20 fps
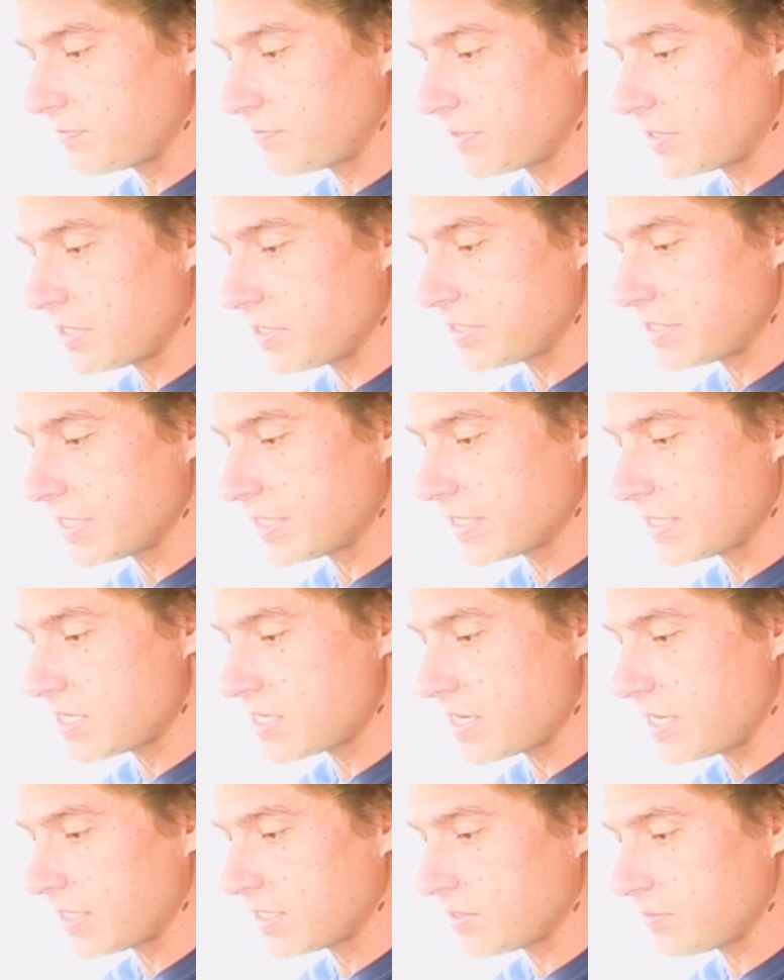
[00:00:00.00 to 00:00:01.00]
for your
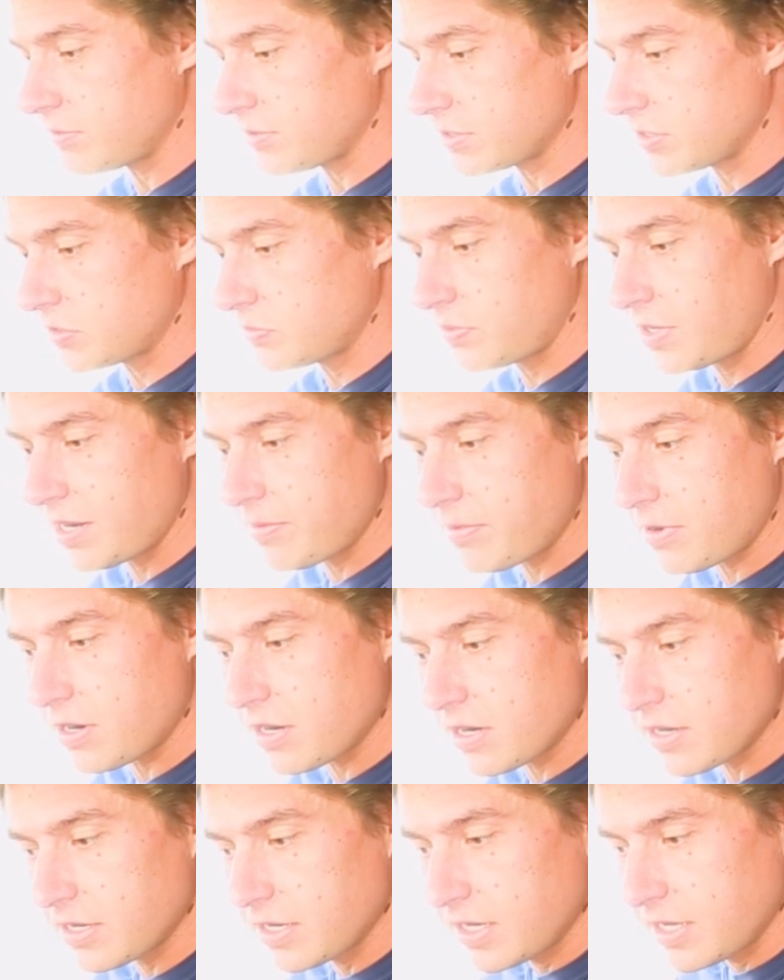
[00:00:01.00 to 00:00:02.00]
disconnectable sway
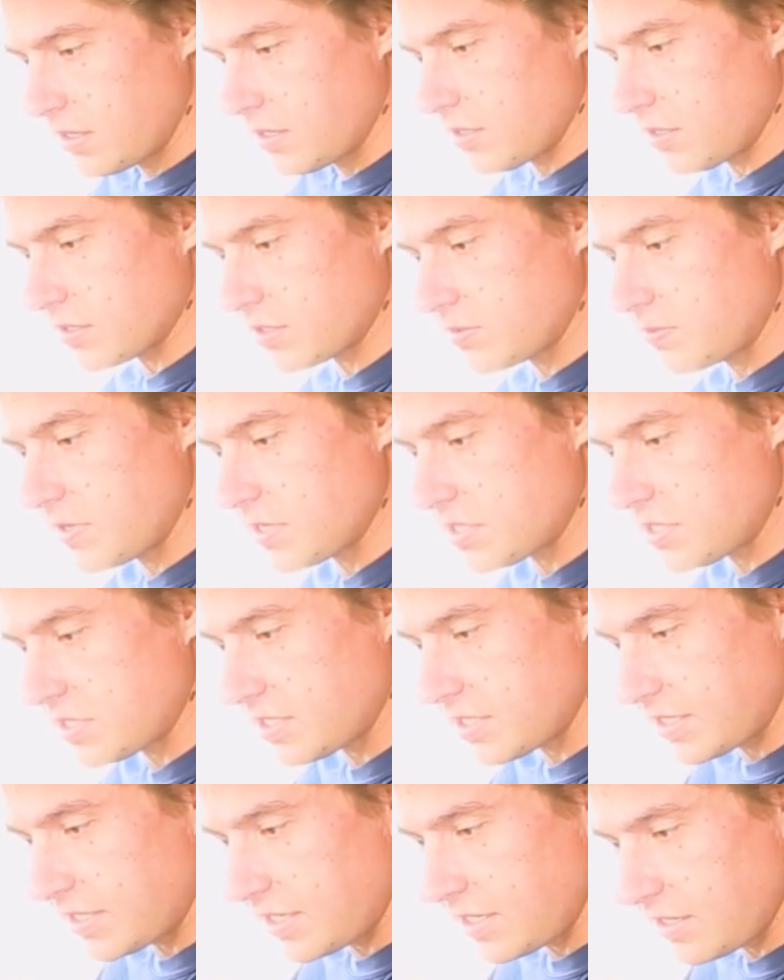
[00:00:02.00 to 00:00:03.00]
bar. Your
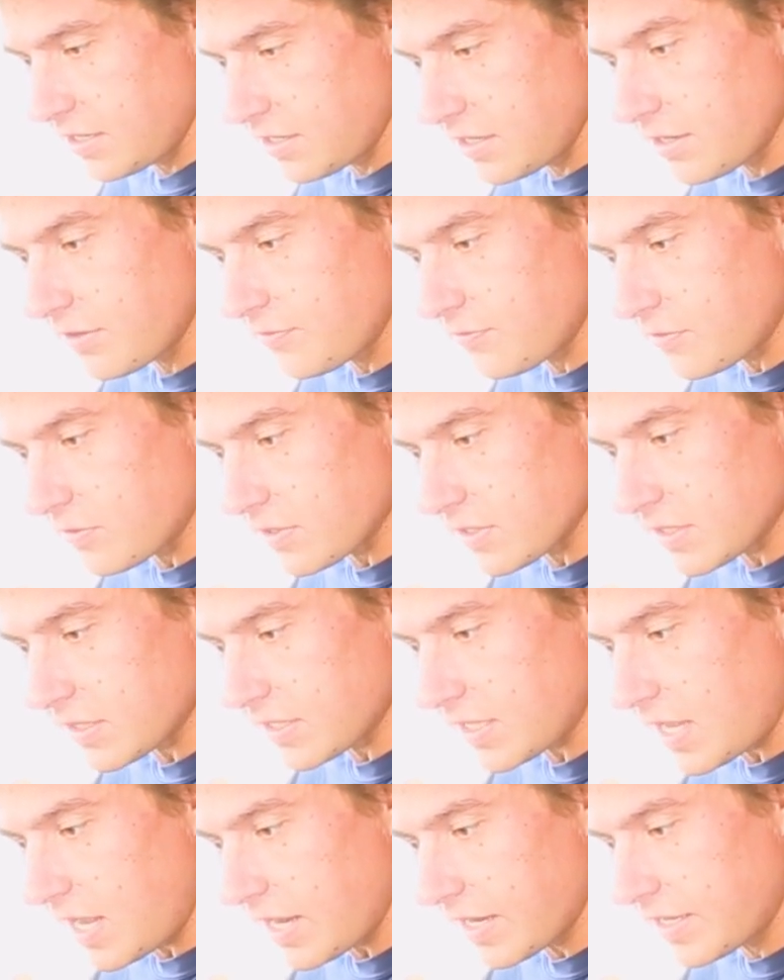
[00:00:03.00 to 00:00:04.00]
switch here for
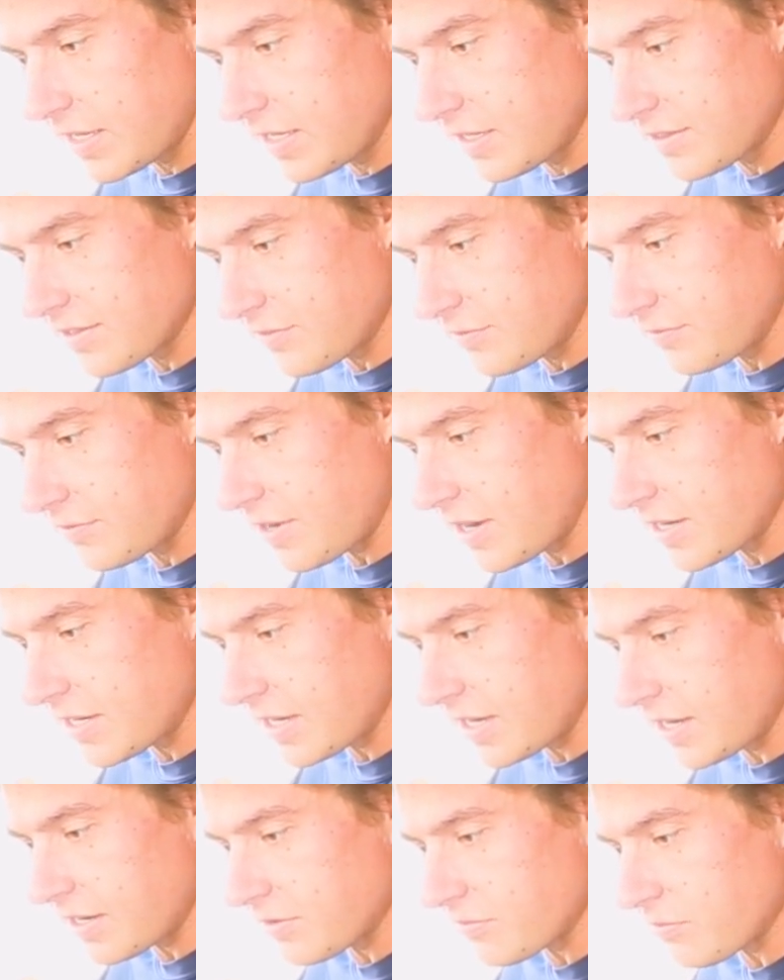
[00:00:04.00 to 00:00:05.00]
locking the front
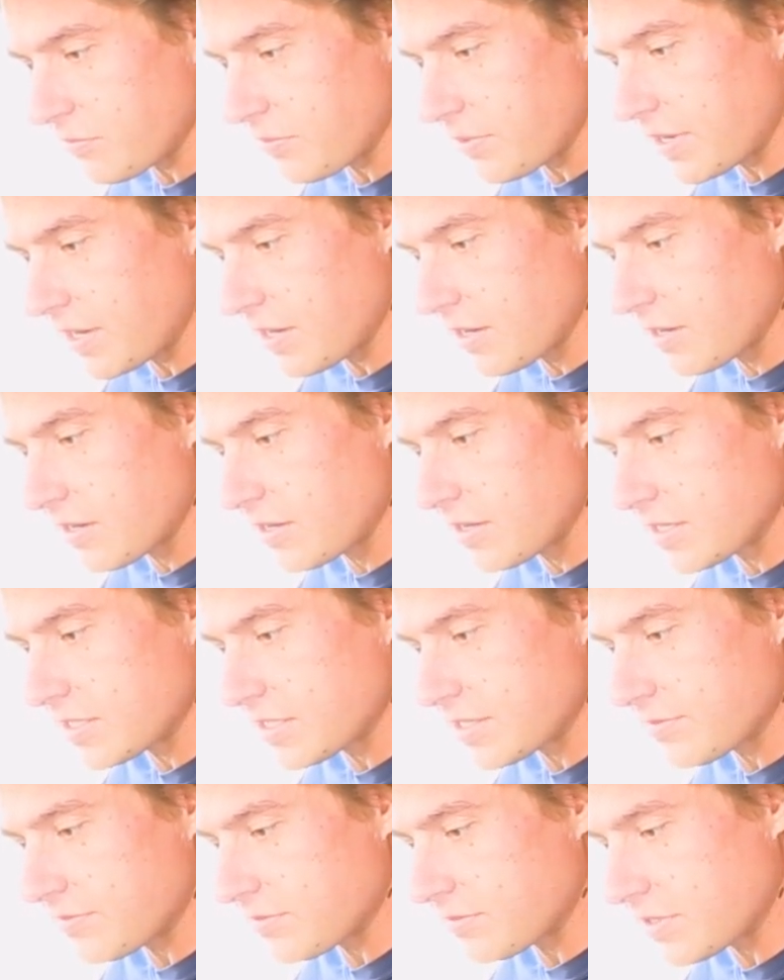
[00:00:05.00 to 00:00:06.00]
and rear
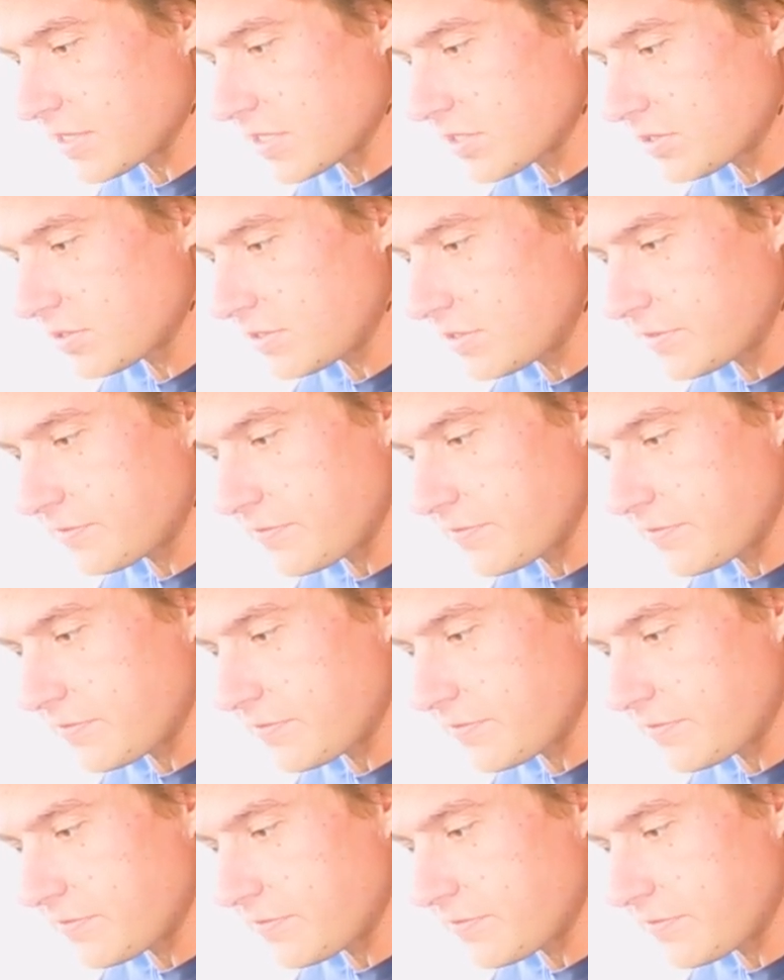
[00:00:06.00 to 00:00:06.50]
differential,